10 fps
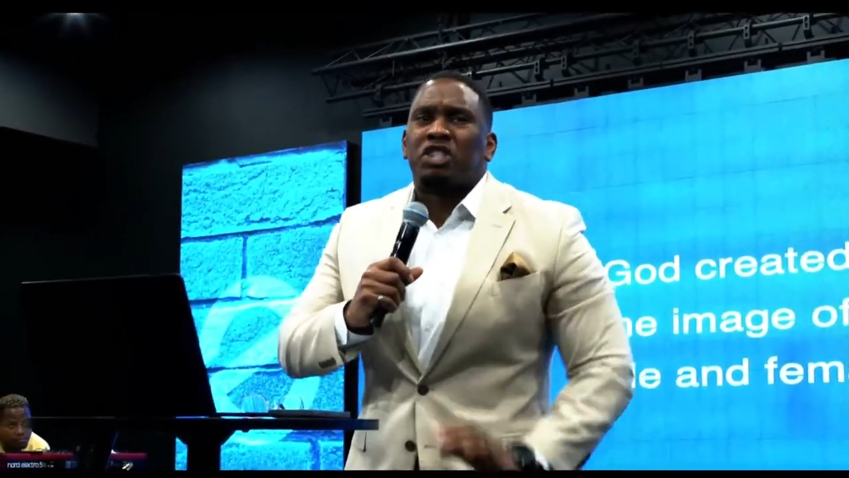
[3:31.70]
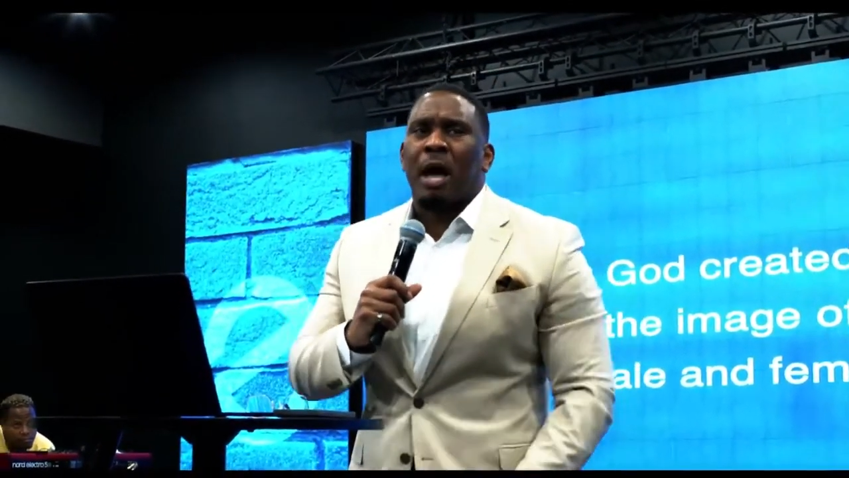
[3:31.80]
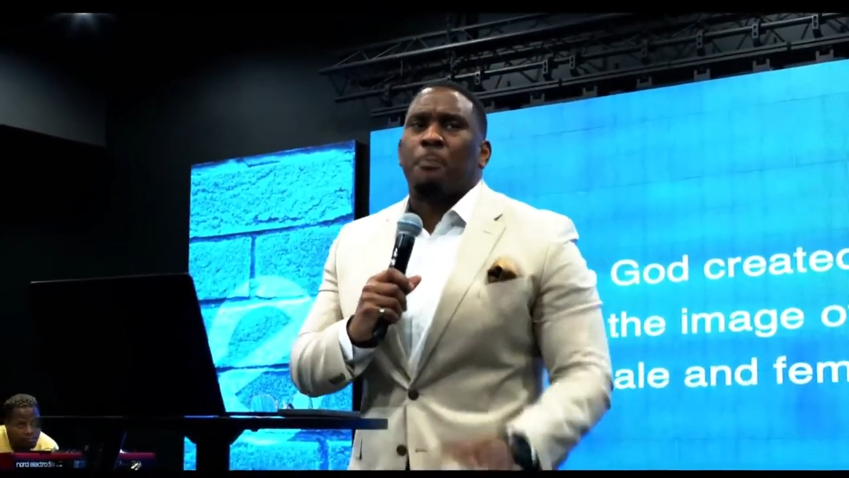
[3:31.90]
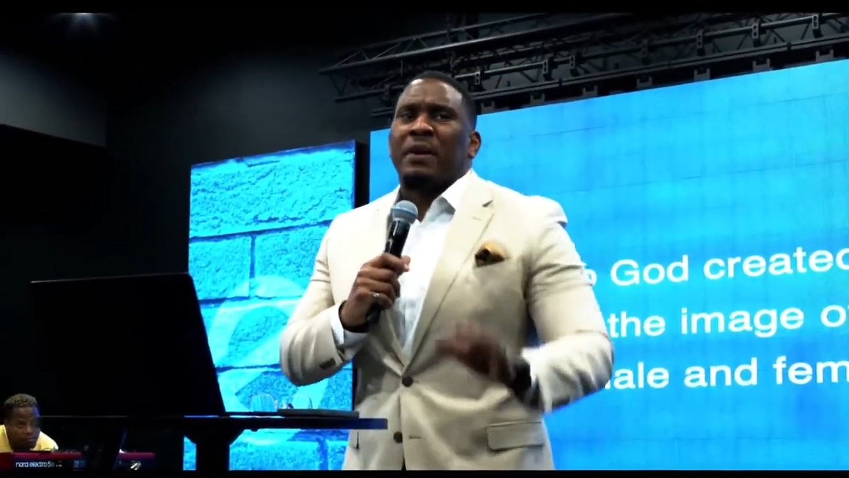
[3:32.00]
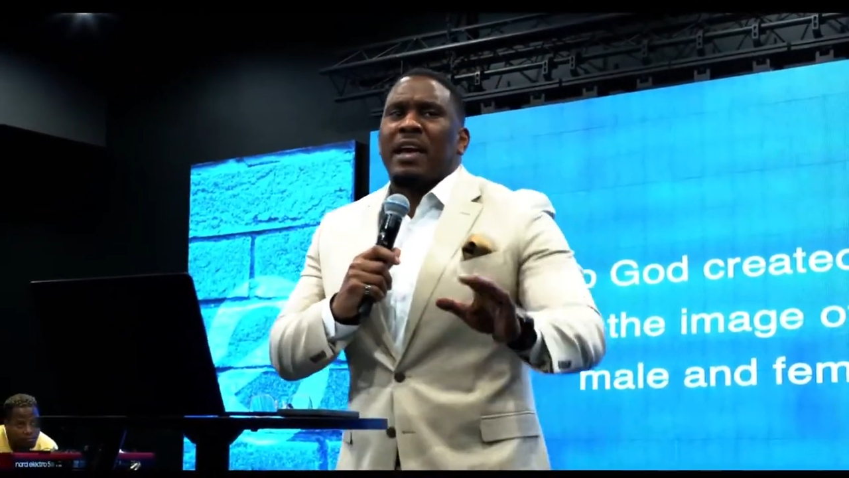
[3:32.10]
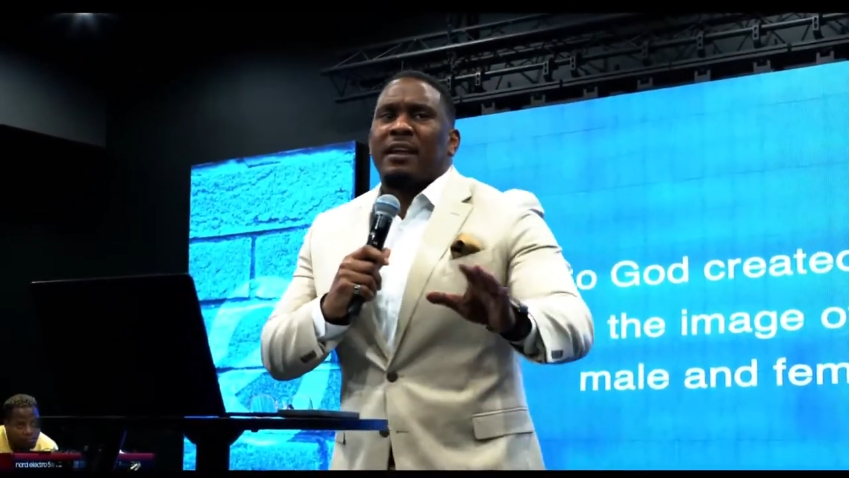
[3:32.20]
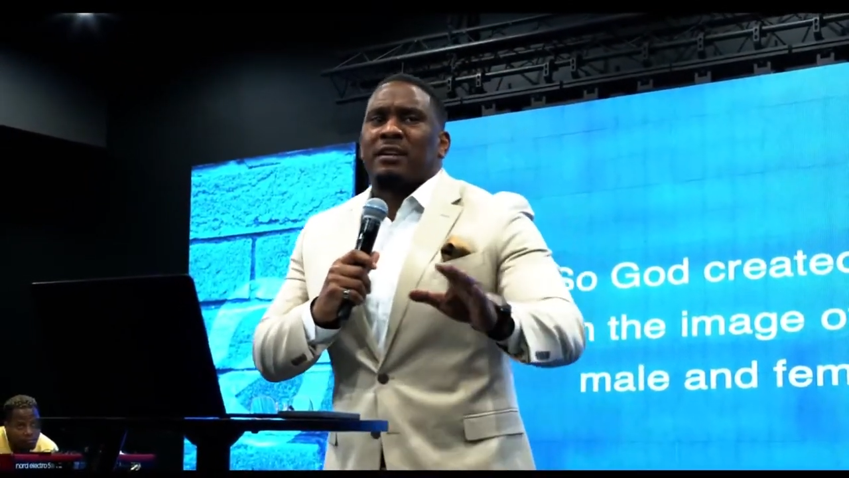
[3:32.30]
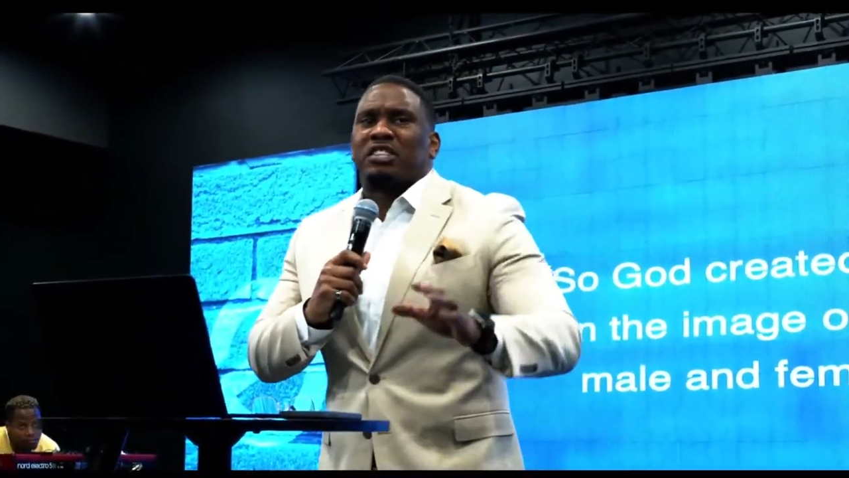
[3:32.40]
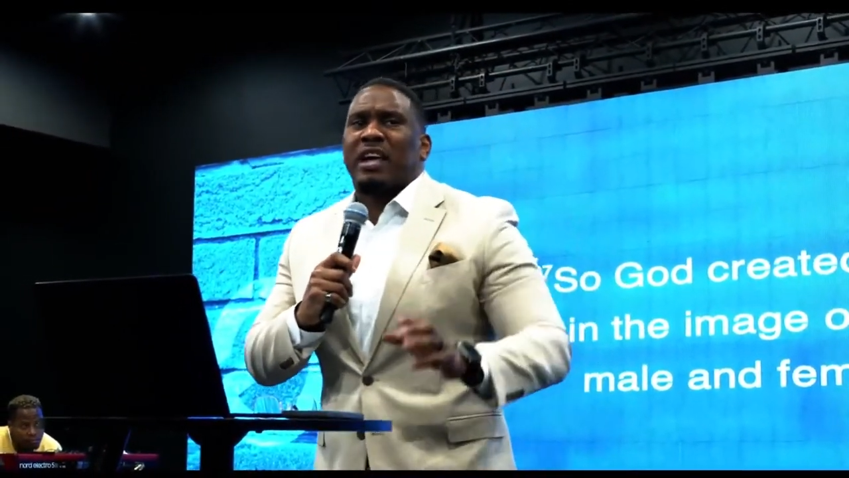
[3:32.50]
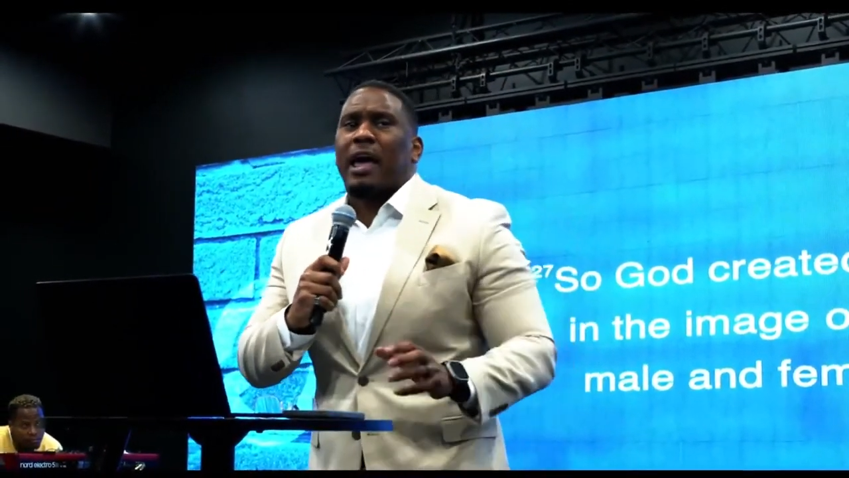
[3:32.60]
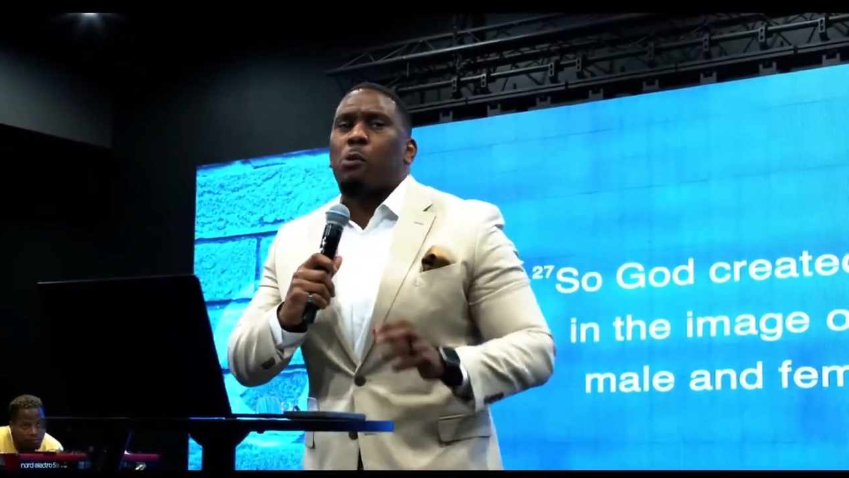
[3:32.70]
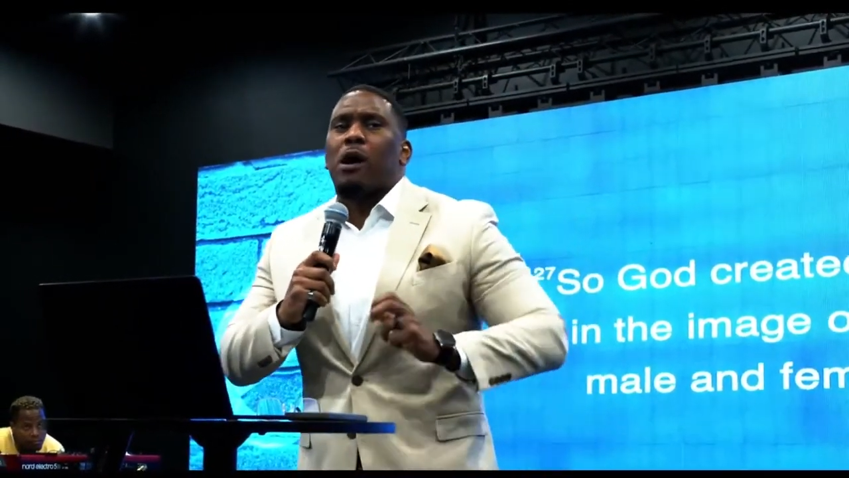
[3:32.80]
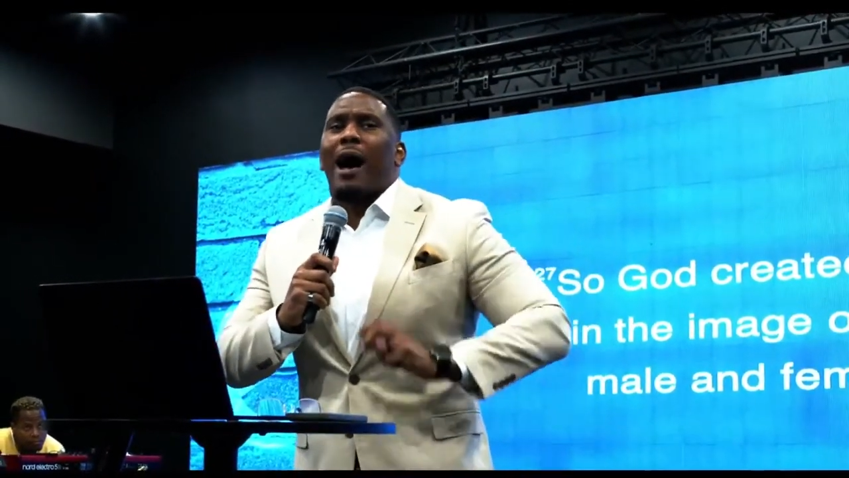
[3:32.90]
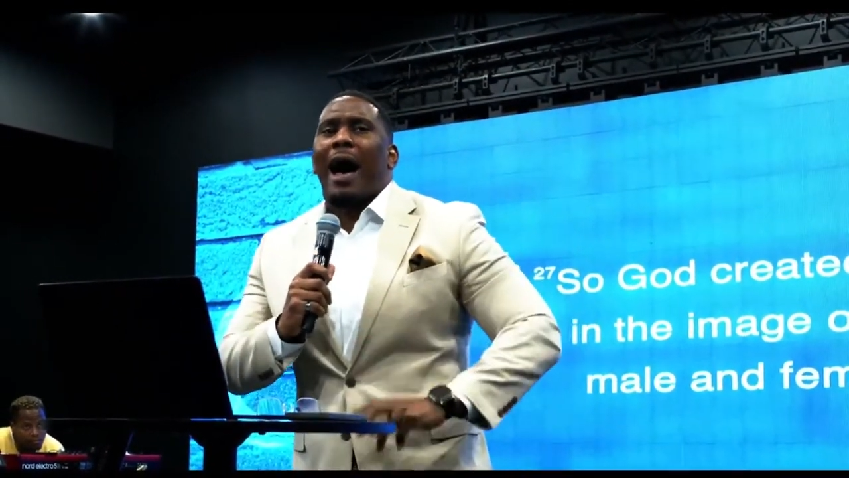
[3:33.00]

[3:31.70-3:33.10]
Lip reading: jump in and say, well,